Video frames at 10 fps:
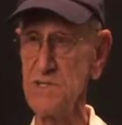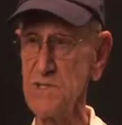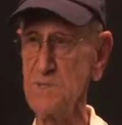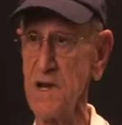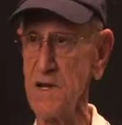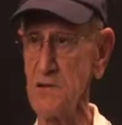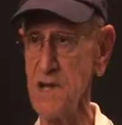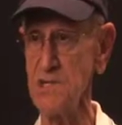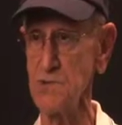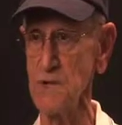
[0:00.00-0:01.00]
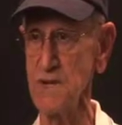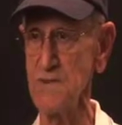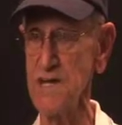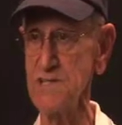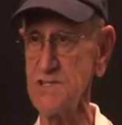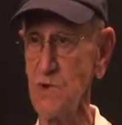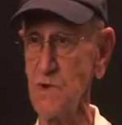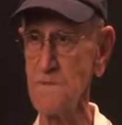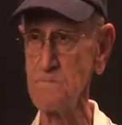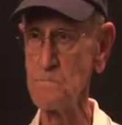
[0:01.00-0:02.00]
just been a graduate of A school.